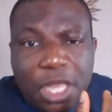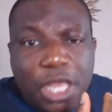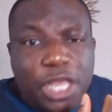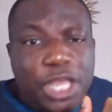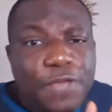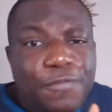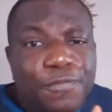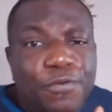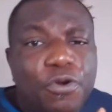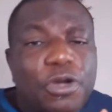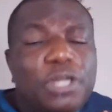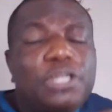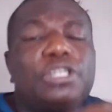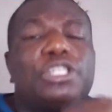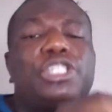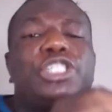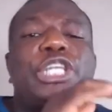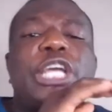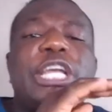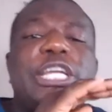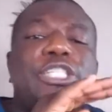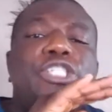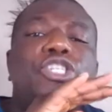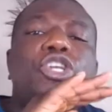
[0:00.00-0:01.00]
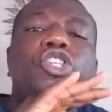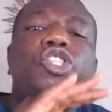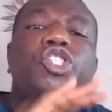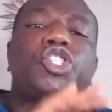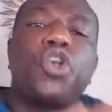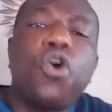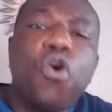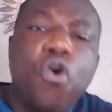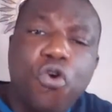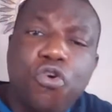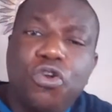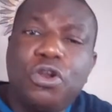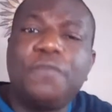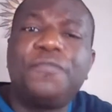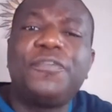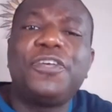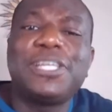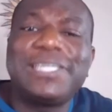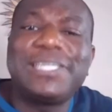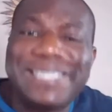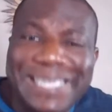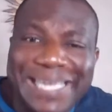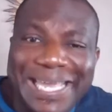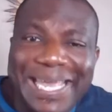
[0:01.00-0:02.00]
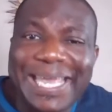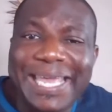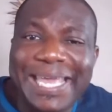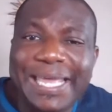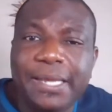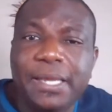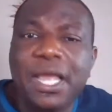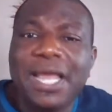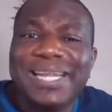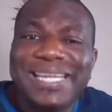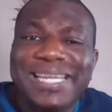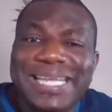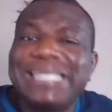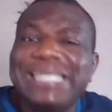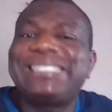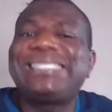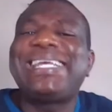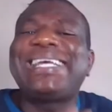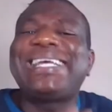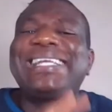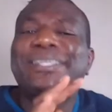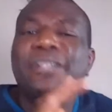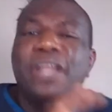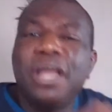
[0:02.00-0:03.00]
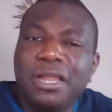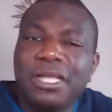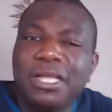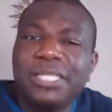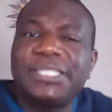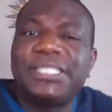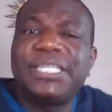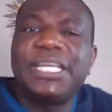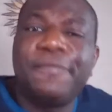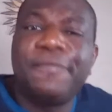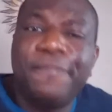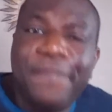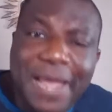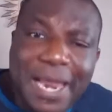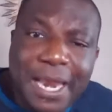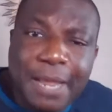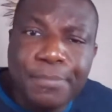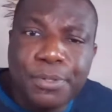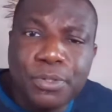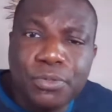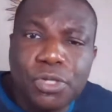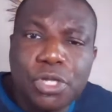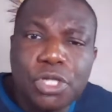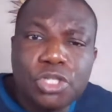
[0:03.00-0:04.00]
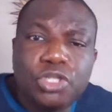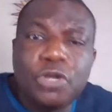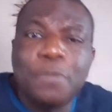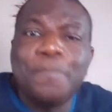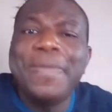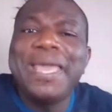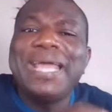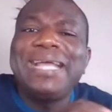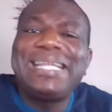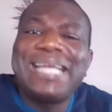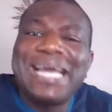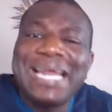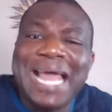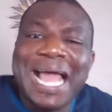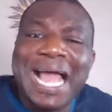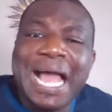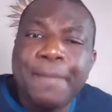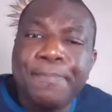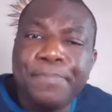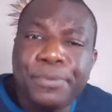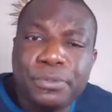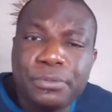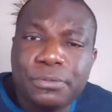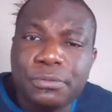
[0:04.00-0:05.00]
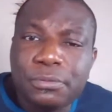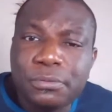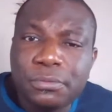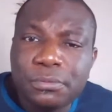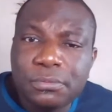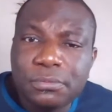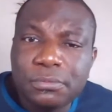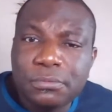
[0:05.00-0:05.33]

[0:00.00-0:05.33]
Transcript: If you want to change the tone of your skin, there's technology available to make that happen.